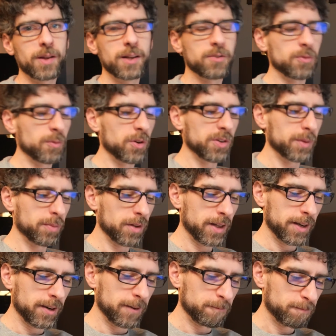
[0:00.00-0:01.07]
for
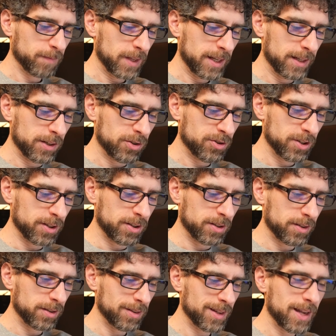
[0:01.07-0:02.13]
multiplayer. It's
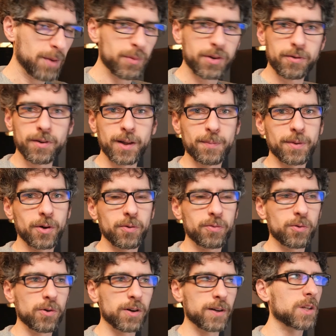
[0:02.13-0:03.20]
just, the game wasn't really built
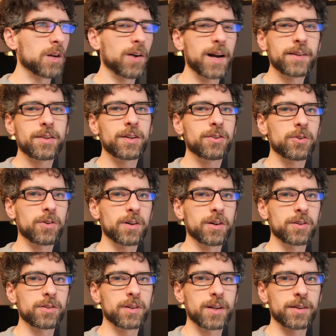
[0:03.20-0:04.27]
for it. I see Soda
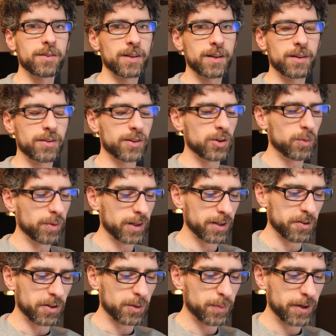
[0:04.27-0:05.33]
Dungeon as a single
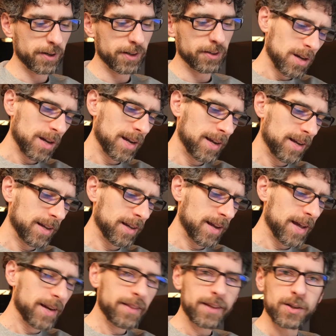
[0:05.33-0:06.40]
player experience.
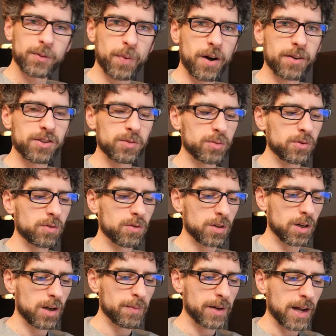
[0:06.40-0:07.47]
Anything's possible.
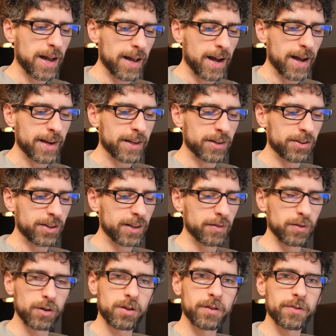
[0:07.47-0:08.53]
I mean, I could see a
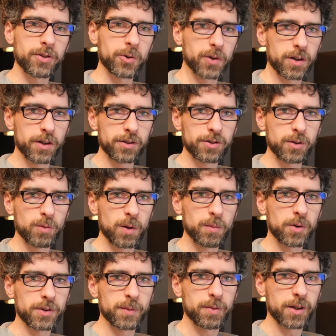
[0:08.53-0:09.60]
version of Soda Dungeon where
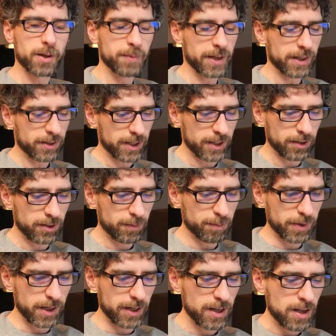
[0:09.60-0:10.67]
multiplayer makes sense,
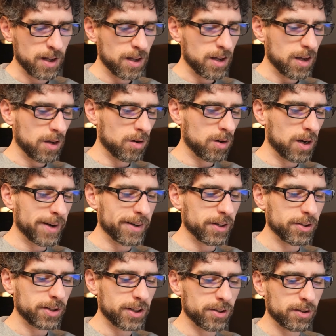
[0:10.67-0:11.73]
but I
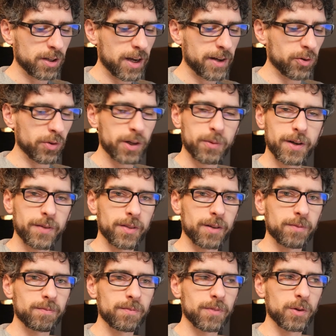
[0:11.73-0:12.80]
honestly I don't think we have
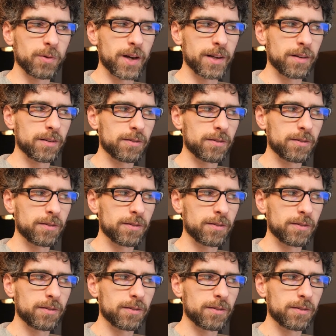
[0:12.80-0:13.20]
the right